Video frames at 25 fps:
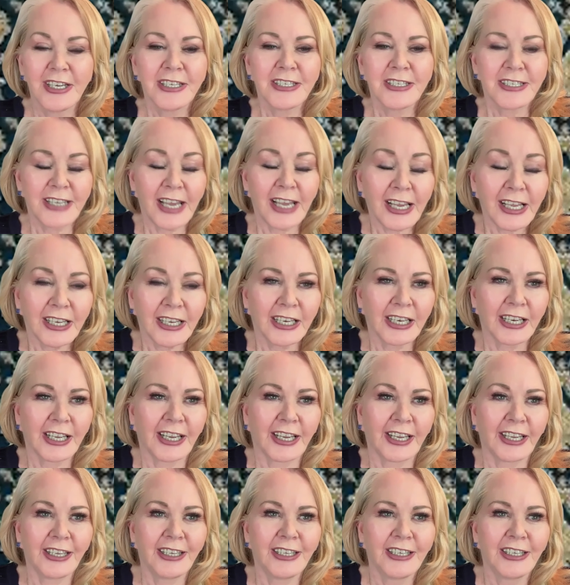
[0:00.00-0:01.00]

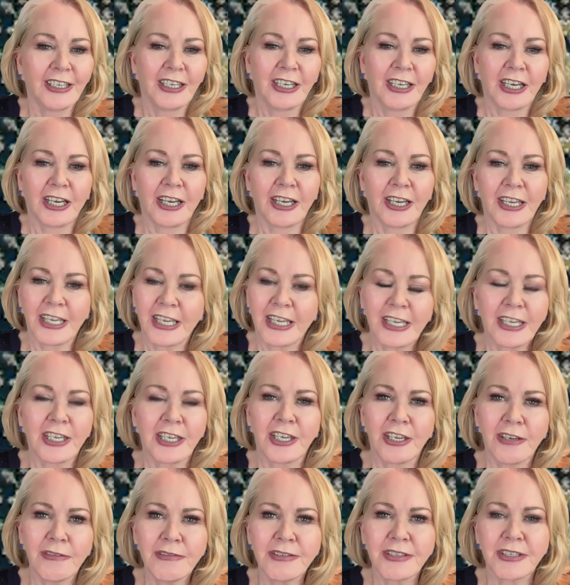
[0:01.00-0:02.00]
Secondly, he
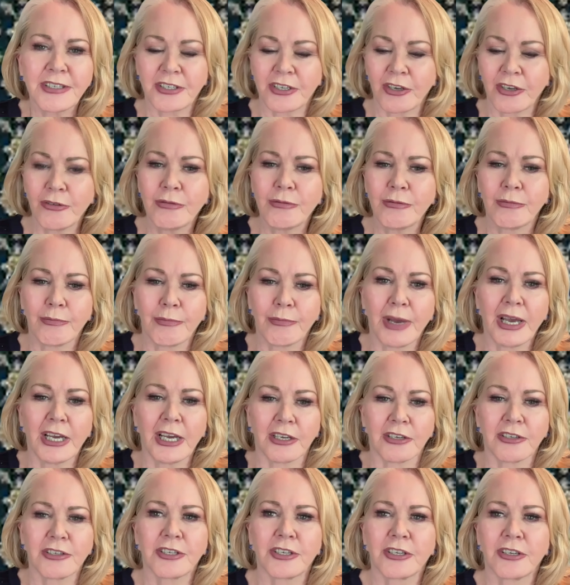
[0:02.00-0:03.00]
gives so
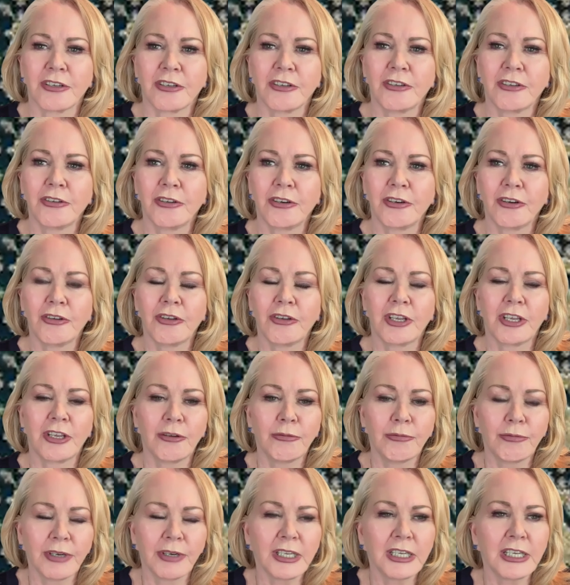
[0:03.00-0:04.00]
much,
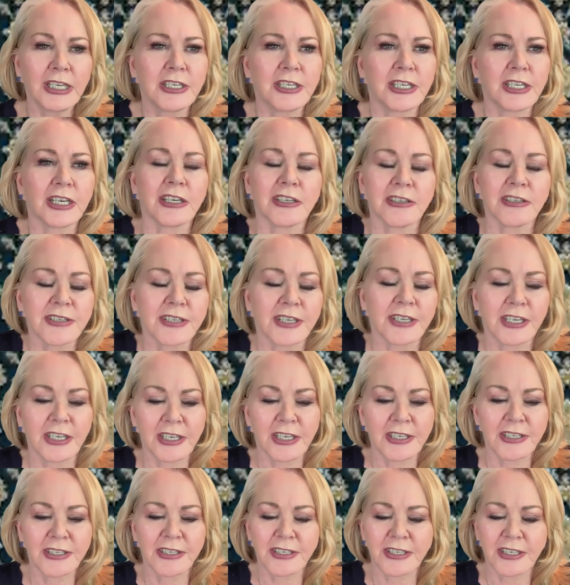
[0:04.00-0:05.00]
he really does.
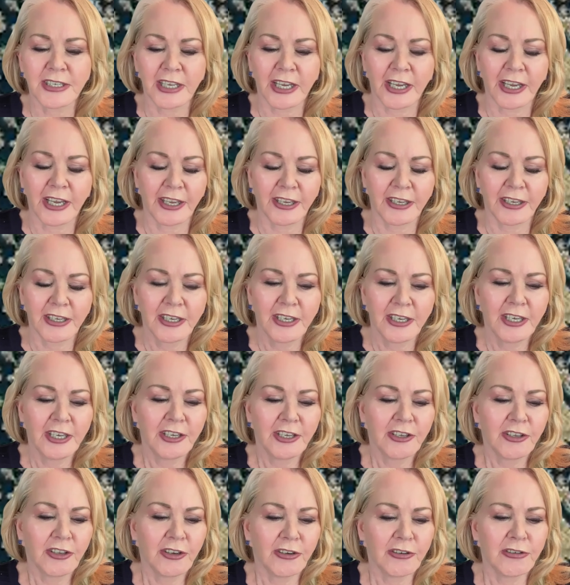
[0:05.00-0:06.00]
He's like,
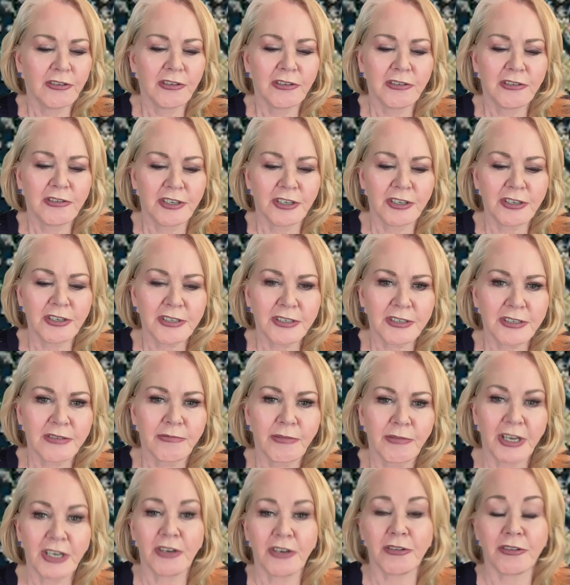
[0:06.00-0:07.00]
just
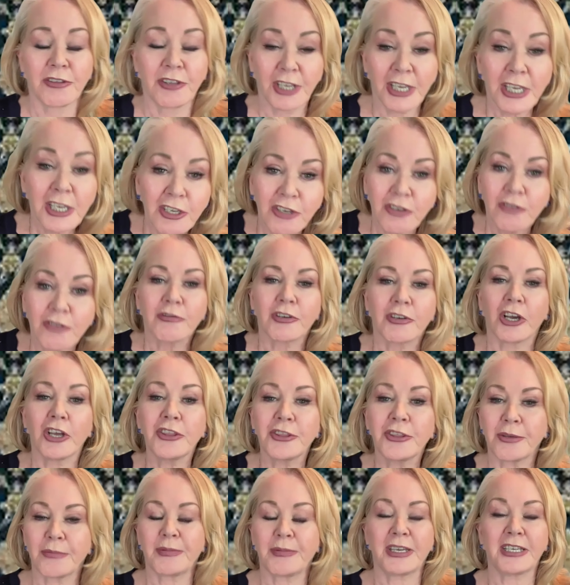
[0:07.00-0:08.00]
when you think you've
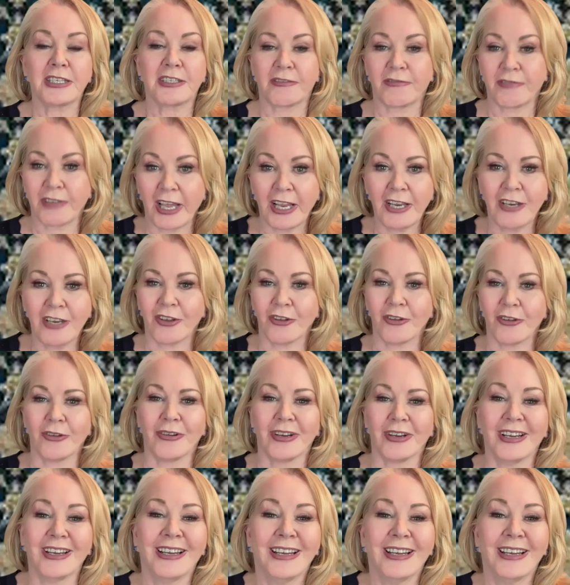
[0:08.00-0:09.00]
got the best value,